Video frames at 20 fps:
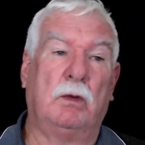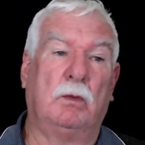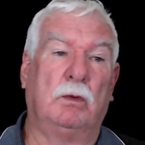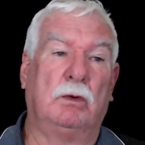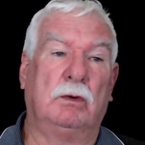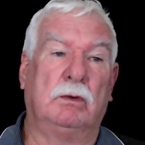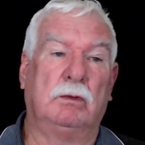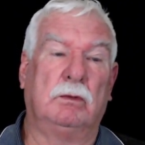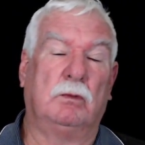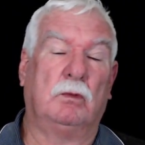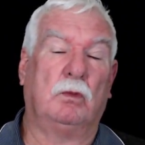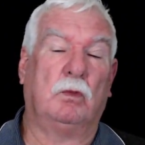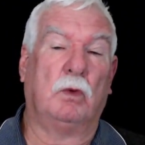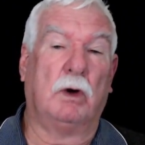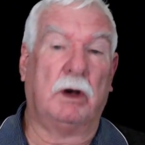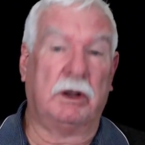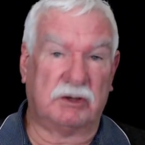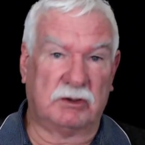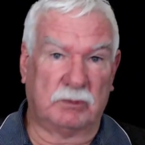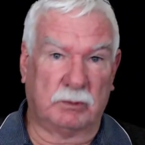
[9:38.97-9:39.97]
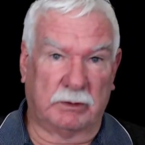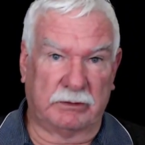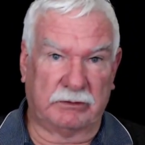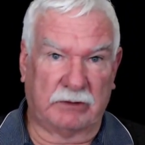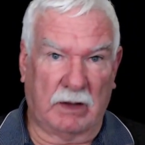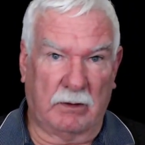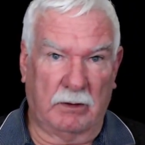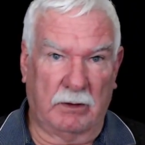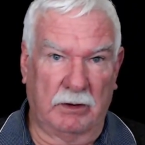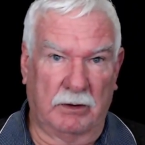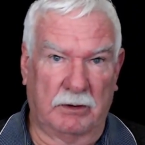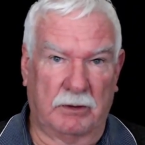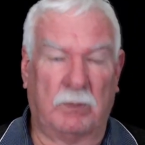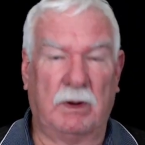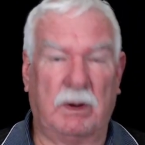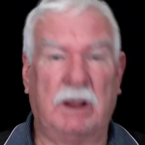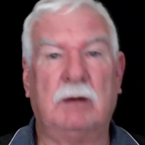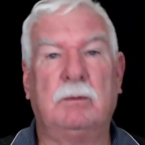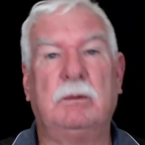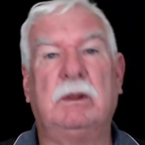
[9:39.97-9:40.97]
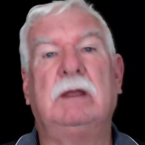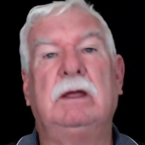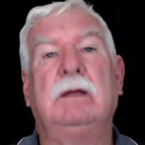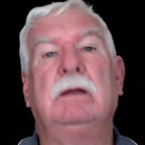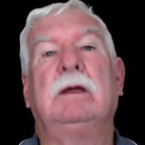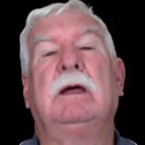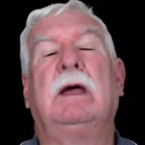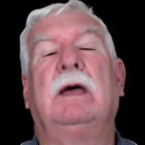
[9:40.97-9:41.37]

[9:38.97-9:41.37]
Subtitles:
will watch what's going on around me,